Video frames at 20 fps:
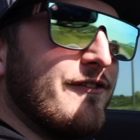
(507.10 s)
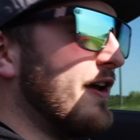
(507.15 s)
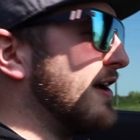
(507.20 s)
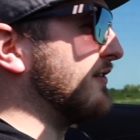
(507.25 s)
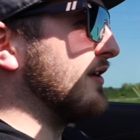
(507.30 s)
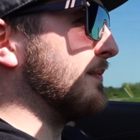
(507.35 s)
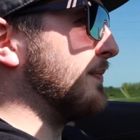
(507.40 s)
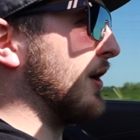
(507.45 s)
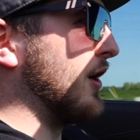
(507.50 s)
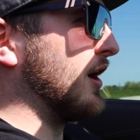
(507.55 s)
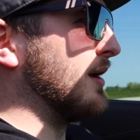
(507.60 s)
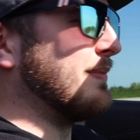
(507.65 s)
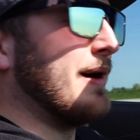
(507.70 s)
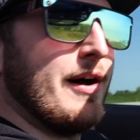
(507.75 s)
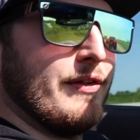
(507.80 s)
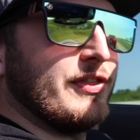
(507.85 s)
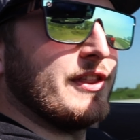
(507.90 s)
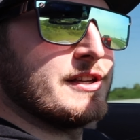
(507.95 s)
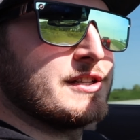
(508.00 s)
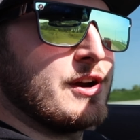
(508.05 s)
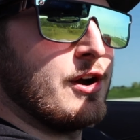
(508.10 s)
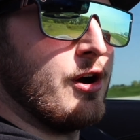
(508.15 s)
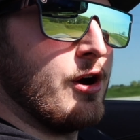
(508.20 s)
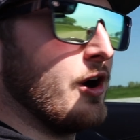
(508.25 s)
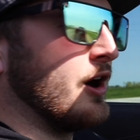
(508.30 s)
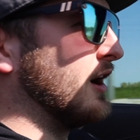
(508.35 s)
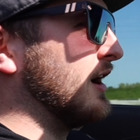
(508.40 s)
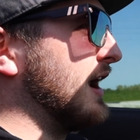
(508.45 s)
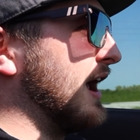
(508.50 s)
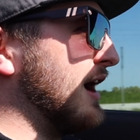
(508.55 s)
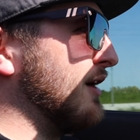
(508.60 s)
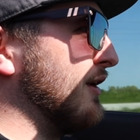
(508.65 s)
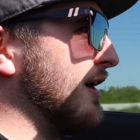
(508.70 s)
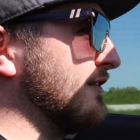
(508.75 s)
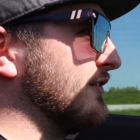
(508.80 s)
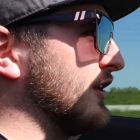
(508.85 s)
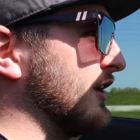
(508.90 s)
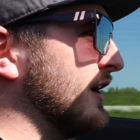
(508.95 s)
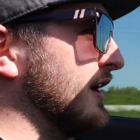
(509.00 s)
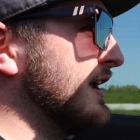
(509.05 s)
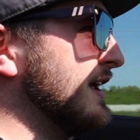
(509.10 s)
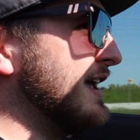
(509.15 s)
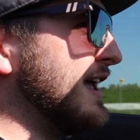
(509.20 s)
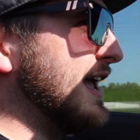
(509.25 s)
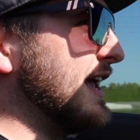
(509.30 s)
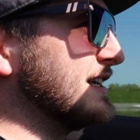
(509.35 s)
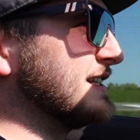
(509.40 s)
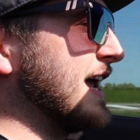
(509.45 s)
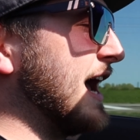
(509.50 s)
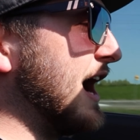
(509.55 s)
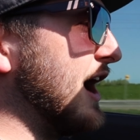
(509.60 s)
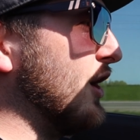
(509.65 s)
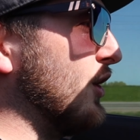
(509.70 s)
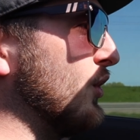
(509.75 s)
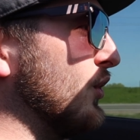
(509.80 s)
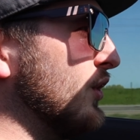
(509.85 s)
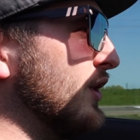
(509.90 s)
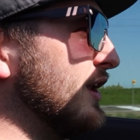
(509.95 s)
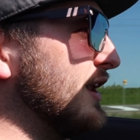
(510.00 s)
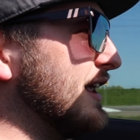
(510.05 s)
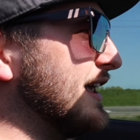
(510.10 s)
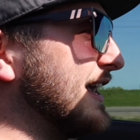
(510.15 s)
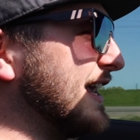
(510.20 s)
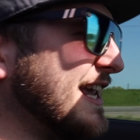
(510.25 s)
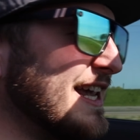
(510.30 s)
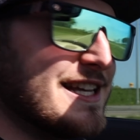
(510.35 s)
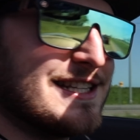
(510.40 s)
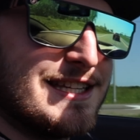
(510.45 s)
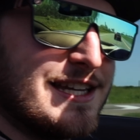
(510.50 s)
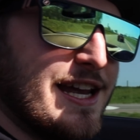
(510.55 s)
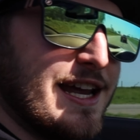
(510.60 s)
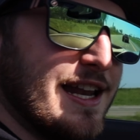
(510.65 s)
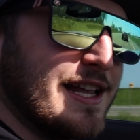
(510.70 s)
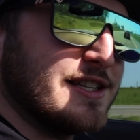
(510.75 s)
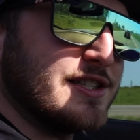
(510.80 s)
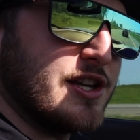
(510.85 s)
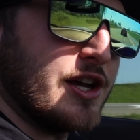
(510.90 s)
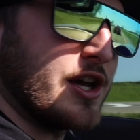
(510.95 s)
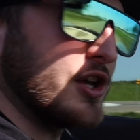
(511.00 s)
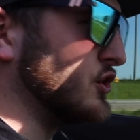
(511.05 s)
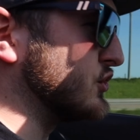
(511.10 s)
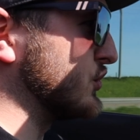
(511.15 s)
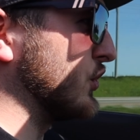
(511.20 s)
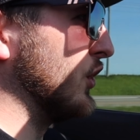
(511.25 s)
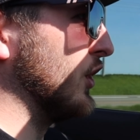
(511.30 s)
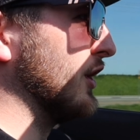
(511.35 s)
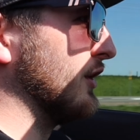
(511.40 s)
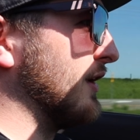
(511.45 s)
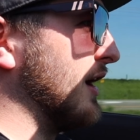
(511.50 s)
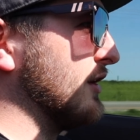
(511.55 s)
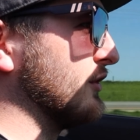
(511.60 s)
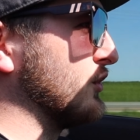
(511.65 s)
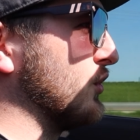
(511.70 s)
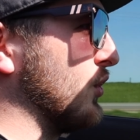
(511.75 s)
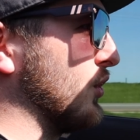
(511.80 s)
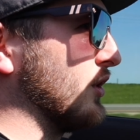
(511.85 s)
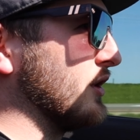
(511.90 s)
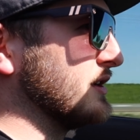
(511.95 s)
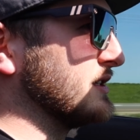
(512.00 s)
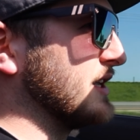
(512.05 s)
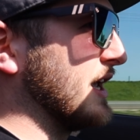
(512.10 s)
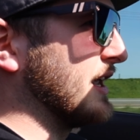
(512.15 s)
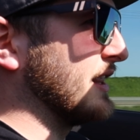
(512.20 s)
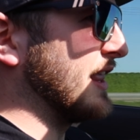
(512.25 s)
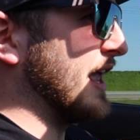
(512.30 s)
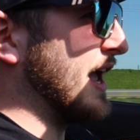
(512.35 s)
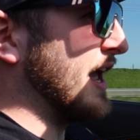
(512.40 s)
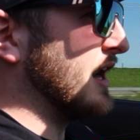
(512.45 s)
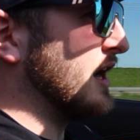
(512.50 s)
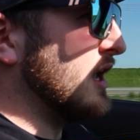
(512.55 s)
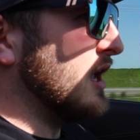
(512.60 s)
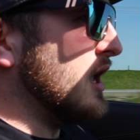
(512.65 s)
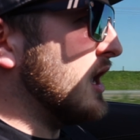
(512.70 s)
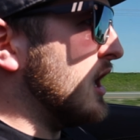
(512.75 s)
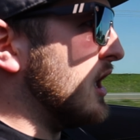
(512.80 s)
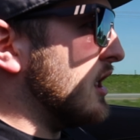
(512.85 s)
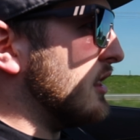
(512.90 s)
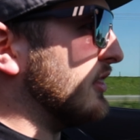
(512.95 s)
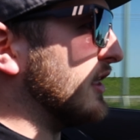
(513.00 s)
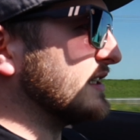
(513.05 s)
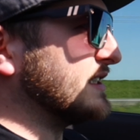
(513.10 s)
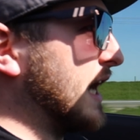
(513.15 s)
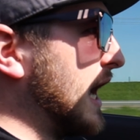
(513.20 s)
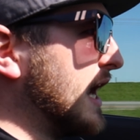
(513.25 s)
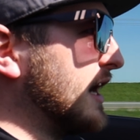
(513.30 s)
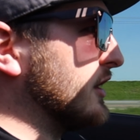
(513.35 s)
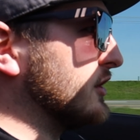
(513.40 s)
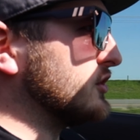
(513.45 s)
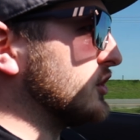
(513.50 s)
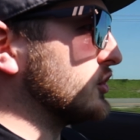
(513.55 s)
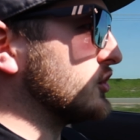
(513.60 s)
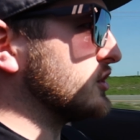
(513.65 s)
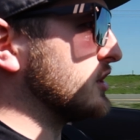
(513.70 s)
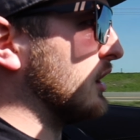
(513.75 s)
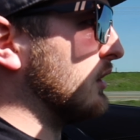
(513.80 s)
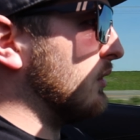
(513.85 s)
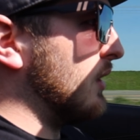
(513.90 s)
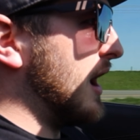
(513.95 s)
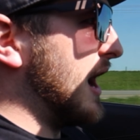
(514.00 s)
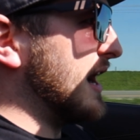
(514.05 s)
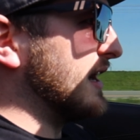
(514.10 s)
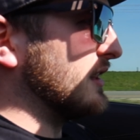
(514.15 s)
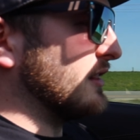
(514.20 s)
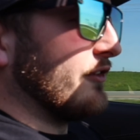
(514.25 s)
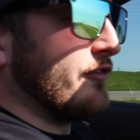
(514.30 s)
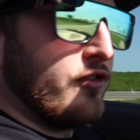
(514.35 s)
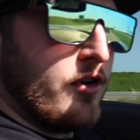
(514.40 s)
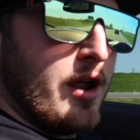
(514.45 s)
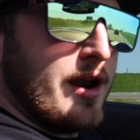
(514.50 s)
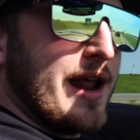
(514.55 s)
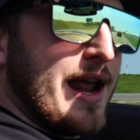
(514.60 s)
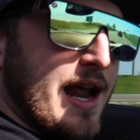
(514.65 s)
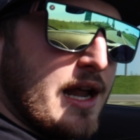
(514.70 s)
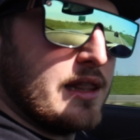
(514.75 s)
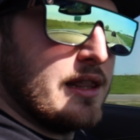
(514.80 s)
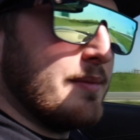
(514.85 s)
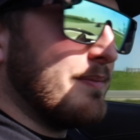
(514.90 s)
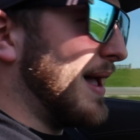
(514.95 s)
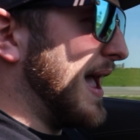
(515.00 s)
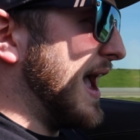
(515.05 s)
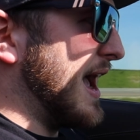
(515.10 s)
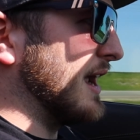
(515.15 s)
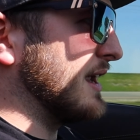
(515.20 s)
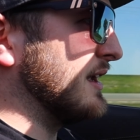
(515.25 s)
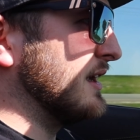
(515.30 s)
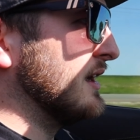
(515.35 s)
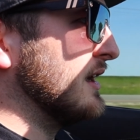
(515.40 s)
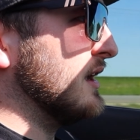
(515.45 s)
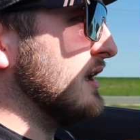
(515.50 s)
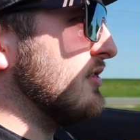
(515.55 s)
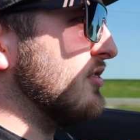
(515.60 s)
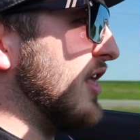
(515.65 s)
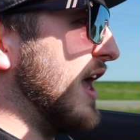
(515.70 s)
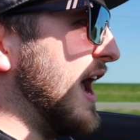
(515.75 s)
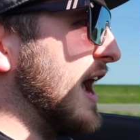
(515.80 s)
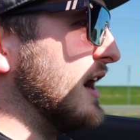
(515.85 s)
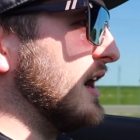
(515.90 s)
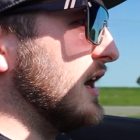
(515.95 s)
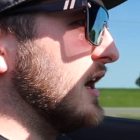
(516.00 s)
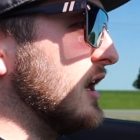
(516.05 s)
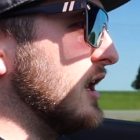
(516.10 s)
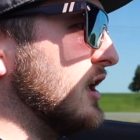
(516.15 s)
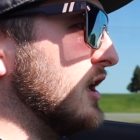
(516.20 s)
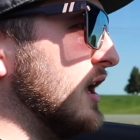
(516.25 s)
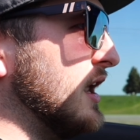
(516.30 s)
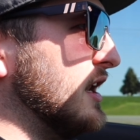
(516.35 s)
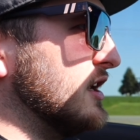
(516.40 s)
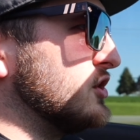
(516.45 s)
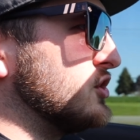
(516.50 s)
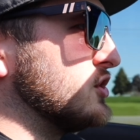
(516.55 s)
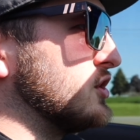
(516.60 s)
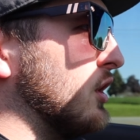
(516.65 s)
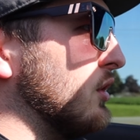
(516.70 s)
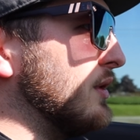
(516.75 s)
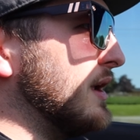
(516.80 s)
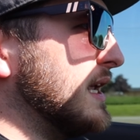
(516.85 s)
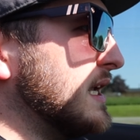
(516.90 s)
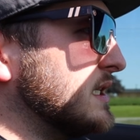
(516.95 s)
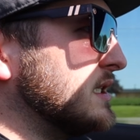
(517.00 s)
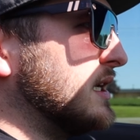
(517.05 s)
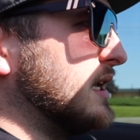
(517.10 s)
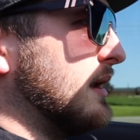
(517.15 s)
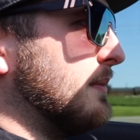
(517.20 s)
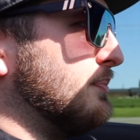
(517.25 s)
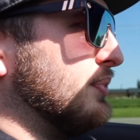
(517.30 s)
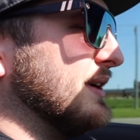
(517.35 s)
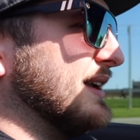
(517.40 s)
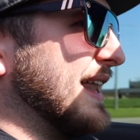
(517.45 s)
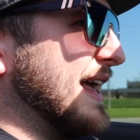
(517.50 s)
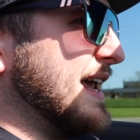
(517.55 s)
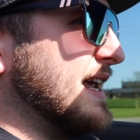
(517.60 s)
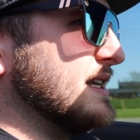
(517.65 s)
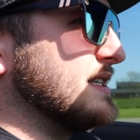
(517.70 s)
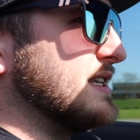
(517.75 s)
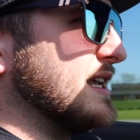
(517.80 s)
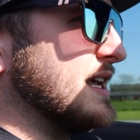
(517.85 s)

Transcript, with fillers: favorite part about this car, however, is how easy it is to control around corners like that. The tires are so wide in the front and the back that it is so easy to place